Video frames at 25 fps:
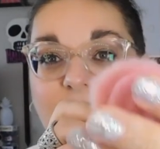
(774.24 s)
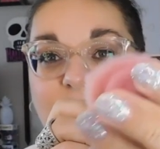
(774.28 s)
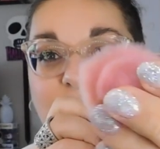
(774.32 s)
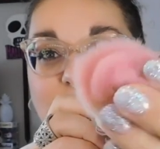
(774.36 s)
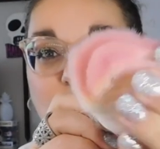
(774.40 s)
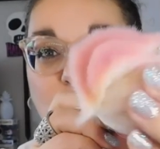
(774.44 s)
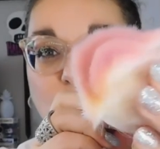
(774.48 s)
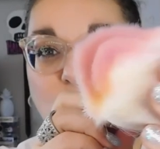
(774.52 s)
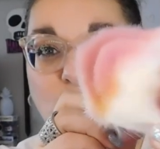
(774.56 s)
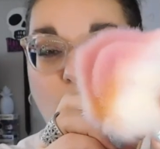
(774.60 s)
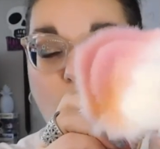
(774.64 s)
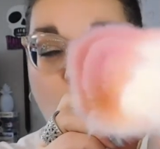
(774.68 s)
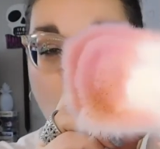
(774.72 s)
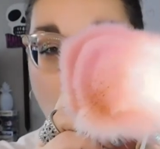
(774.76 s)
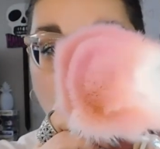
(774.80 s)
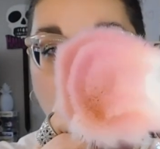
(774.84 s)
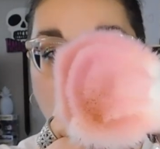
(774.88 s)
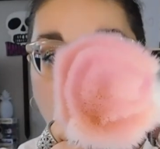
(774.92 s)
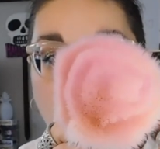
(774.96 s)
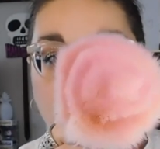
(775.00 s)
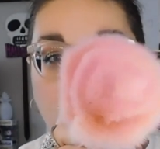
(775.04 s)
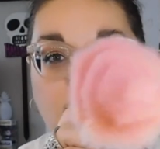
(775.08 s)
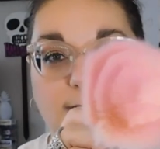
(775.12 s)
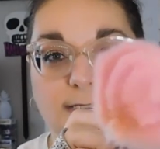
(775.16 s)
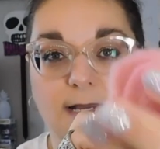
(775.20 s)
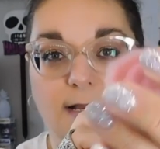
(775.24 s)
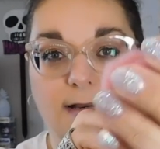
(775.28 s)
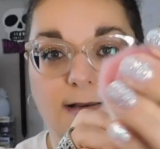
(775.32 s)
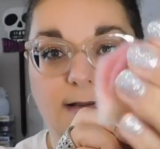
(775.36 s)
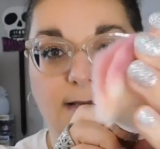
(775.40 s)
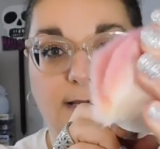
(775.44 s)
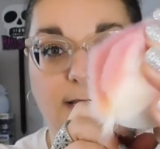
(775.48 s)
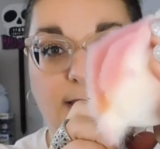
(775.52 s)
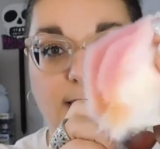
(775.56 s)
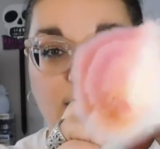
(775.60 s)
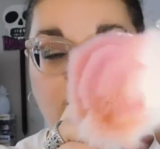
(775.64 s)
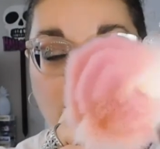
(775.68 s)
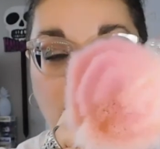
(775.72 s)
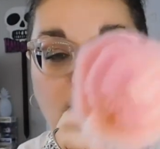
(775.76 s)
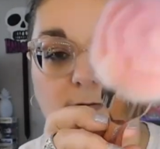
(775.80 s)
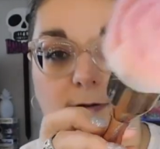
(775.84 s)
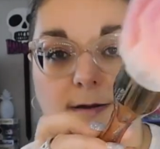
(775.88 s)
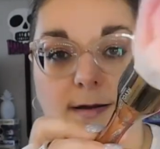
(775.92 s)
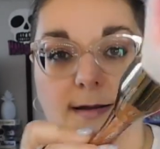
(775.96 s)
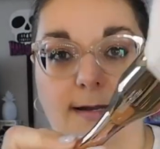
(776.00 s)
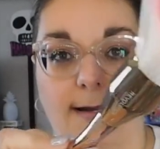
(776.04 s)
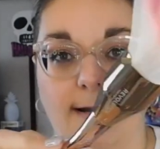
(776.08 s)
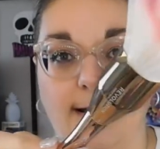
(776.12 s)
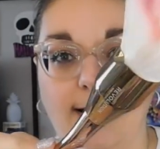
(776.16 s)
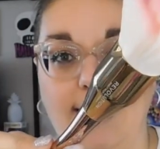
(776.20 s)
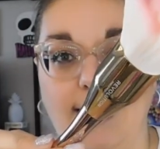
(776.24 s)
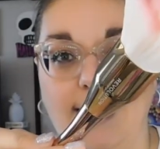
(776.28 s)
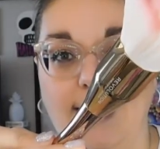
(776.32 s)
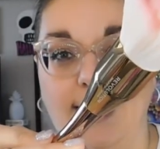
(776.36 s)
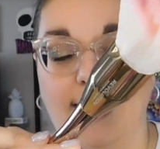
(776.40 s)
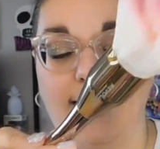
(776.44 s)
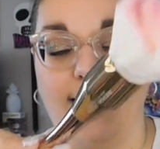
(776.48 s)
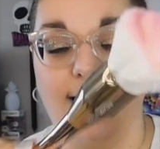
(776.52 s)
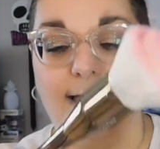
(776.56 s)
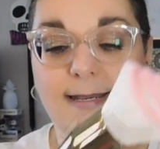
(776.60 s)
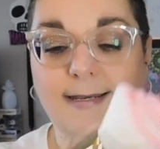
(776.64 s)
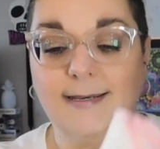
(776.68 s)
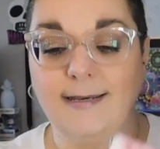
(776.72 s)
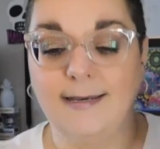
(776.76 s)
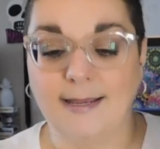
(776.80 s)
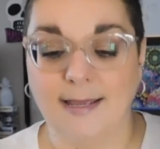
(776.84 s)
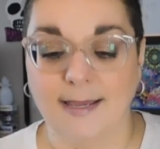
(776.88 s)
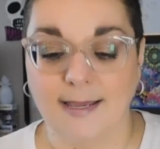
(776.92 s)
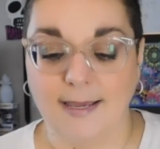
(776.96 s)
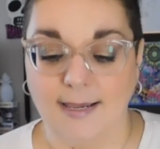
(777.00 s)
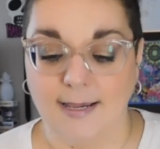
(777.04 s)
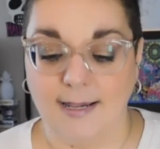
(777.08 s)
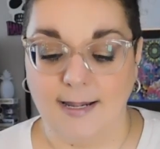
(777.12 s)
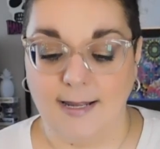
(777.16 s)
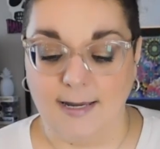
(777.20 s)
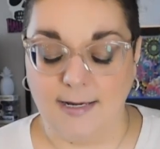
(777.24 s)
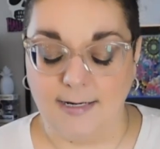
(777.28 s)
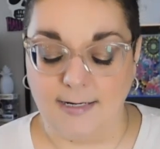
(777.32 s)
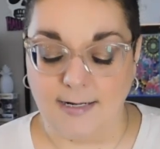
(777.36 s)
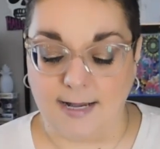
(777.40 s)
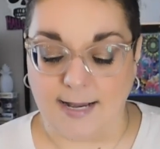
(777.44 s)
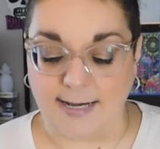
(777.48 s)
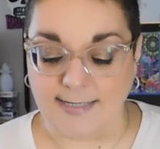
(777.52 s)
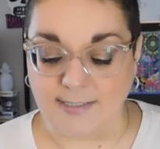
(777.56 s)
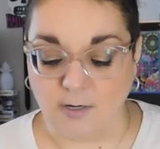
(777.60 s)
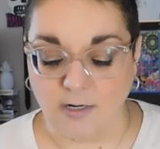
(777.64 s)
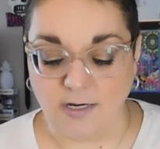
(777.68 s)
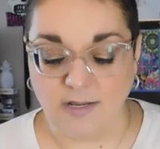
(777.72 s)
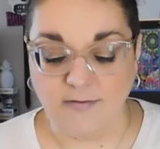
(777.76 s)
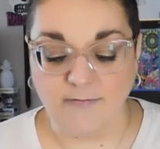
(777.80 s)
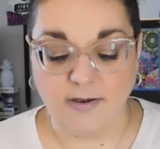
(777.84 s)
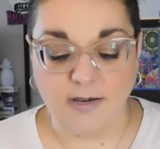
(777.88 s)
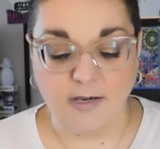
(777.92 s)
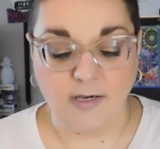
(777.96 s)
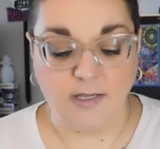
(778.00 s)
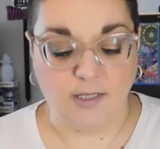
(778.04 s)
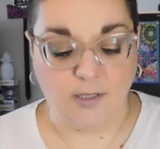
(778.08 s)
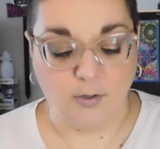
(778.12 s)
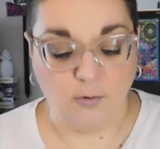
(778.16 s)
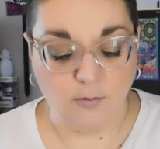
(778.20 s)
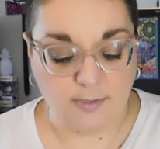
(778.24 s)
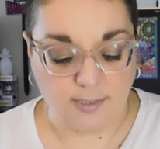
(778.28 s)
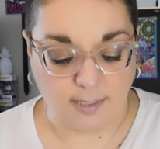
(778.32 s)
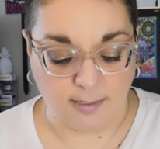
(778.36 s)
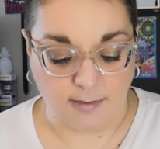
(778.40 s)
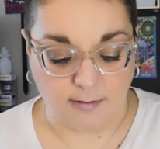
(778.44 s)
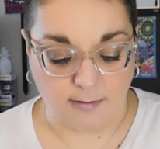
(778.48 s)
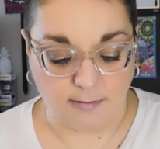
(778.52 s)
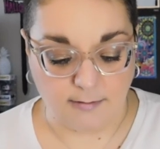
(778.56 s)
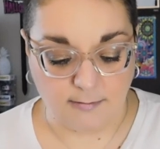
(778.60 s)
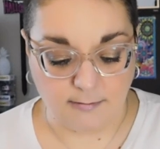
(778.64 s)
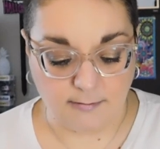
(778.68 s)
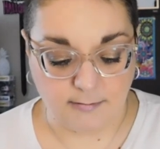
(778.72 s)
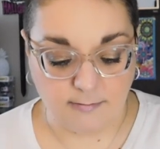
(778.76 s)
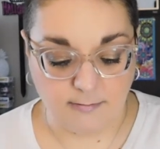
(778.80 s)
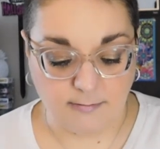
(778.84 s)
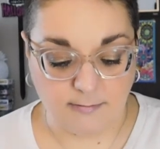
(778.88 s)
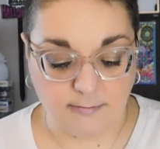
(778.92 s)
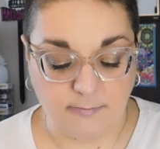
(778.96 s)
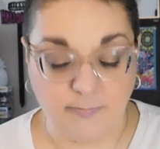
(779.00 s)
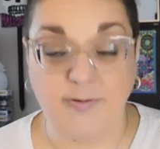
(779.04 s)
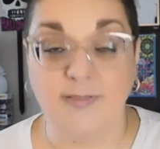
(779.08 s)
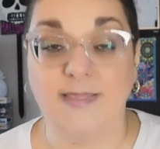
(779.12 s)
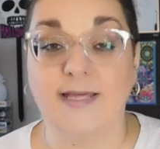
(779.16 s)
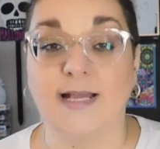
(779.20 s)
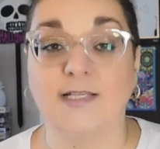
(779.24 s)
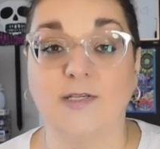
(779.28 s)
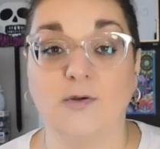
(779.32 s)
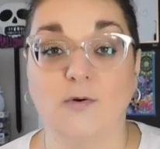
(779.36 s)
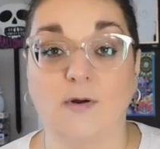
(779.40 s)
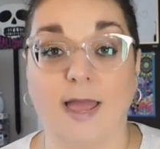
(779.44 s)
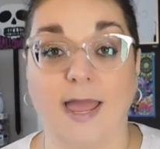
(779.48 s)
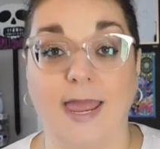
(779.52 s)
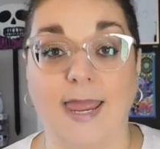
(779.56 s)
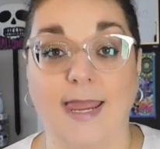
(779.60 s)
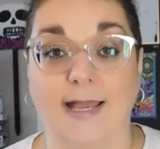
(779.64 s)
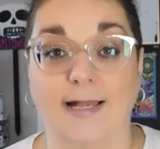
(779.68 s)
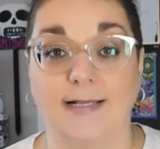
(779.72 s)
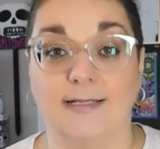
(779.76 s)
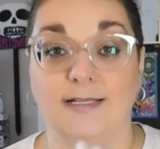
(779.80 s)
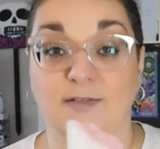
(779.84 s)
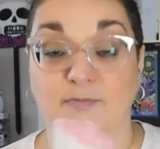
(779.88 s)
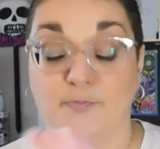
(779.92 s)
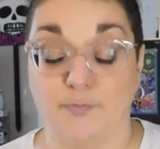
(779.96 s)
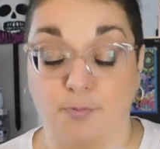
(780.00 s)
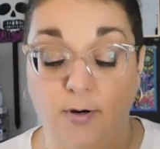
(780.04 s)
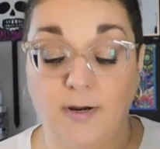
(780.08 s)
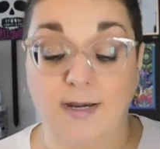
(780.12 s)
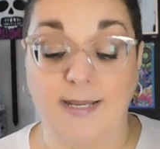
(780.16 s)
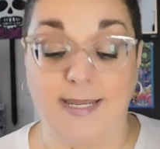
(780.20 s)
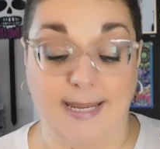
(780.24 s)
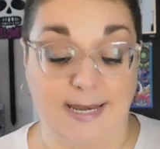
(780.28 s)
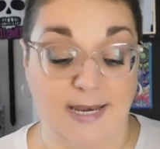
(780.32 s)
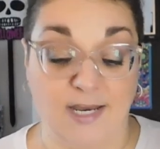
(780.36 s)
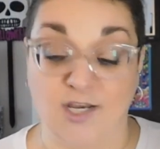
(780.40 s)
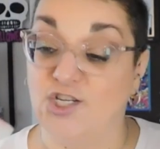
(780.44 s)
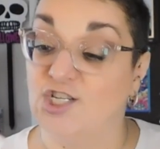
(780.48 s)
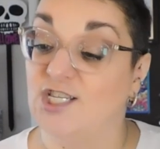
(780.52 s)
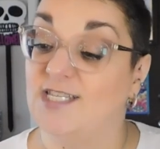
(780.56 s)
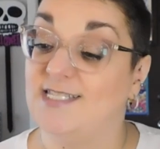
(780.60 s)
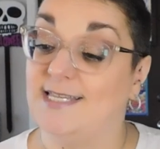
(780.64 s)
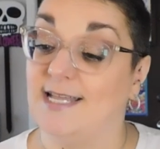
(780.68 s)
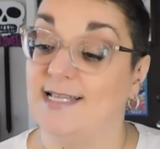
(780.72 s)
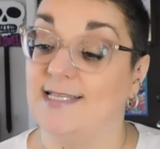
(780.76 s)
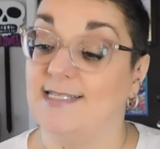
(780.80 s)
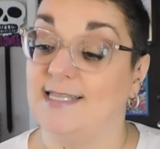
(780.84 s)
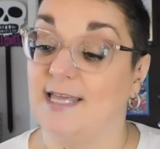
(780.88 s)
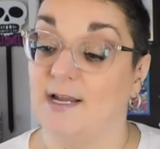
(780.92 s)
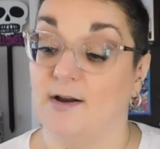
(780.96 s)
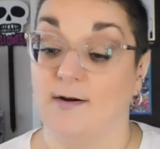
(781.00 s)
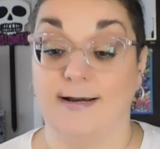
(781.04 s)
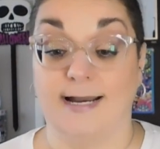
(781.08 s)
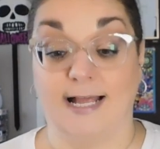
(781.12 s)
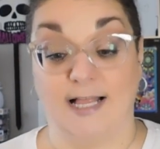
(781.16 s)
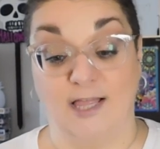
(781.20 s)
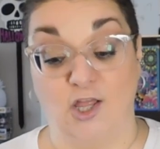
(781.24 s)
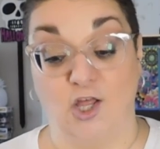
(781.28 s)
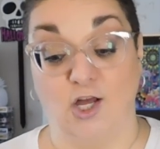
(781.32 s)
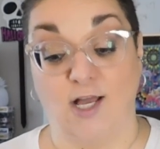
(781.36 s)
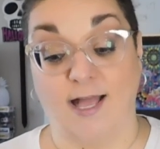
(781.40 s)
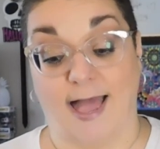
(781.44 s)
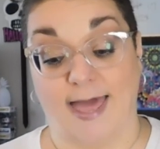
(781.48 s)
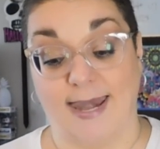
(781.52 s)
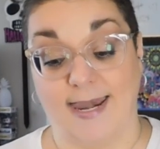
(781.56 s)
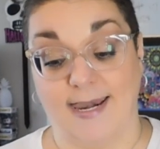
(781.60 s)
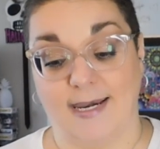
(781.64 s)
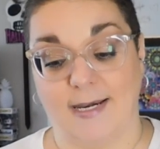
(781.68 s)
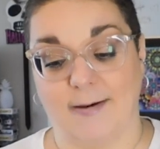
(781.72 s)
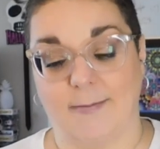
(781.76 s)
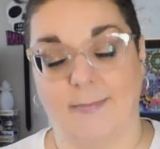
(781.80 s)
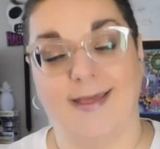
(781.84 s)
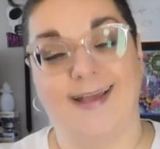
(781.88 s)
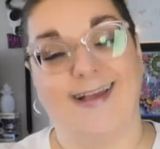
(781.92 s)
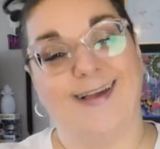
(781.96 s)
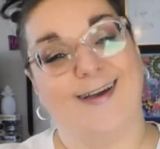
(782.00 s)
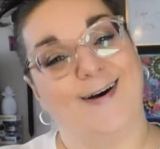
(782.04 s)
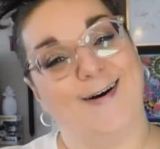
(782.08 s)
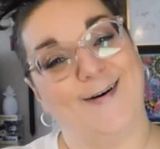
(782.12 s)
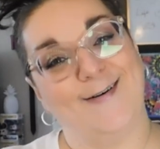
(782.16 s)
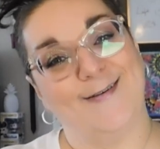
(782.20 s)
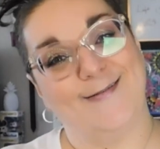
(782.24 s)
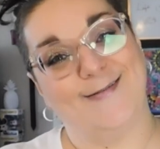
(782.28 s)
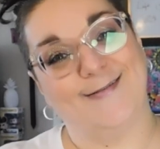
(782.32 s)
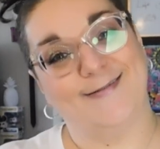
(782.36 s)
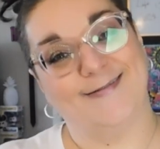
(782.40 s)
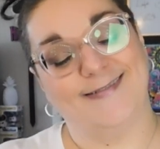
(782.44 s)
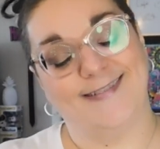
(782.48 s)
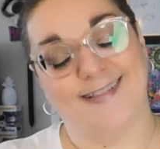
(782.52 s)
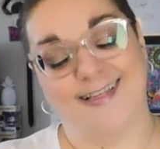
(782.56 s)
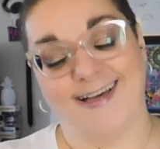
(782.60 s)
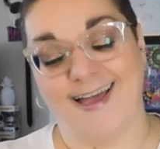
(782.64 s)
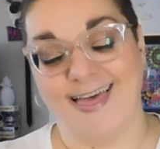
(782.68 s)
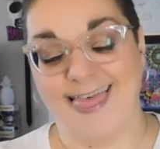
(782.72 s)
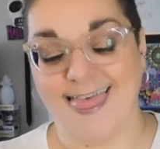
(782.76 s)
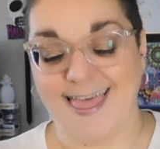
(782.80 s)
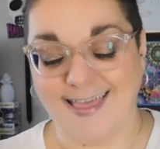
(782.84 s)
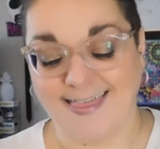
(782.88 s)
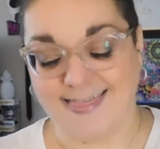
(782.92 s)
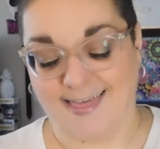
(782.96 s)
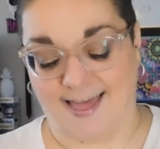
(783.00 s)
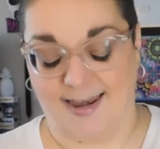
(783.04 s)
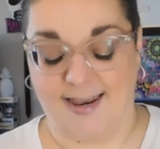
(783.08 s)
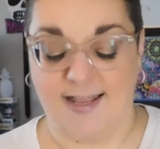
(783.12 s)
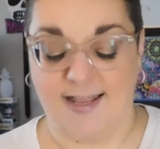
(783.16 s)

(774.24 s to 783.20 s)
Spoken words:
it's a rose. That's kind of cute. And I don't even use it. But that's okay because it's pretty and it just sits there and I look at it and I'm like, oh, I like that.